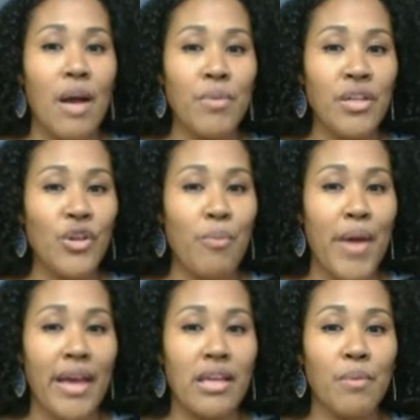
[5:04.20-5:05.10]
I'm going to go
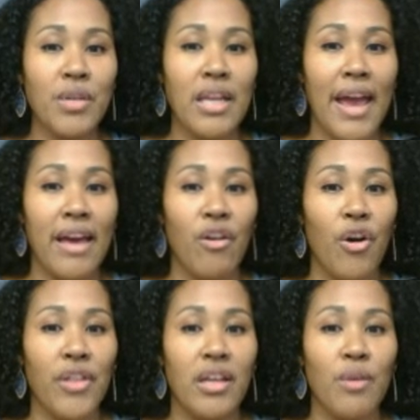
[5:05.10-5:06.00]
back and I'm going to add
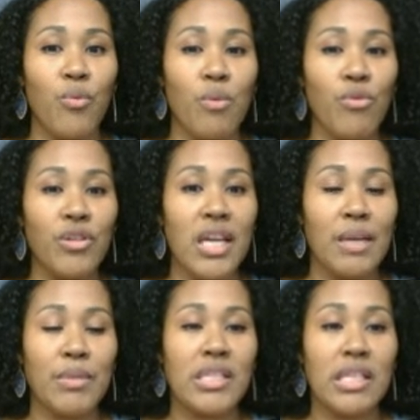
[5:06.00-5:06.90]
all that up one more
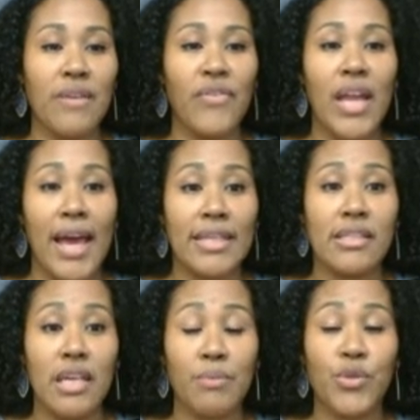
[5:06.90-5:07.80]
time to see if it
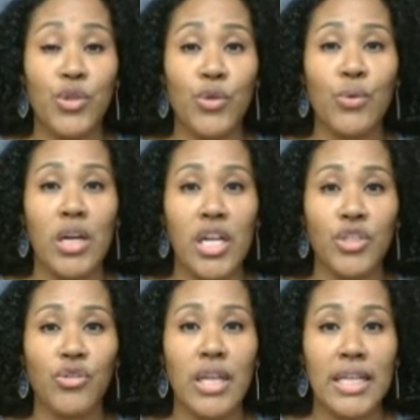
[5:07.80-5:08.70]
adds up to
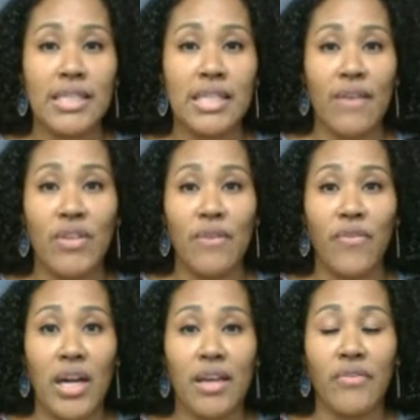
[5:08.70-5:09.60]

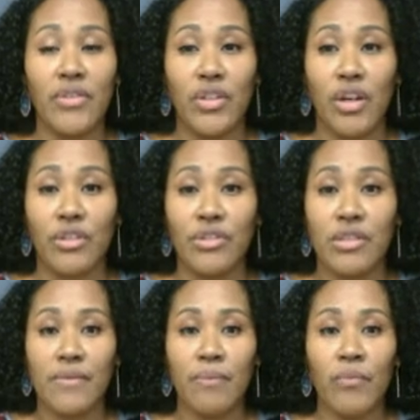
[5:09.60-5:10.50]
$175.
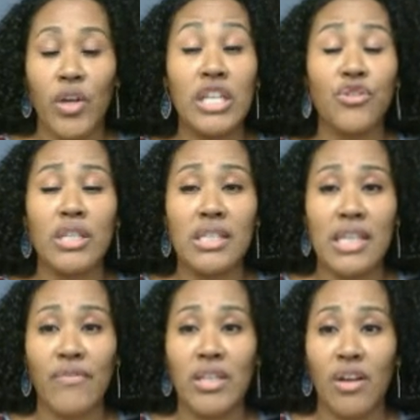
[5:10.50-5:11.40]

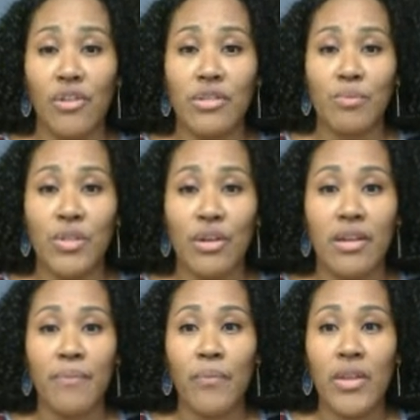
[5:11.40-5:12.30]
$170, I'm sorry.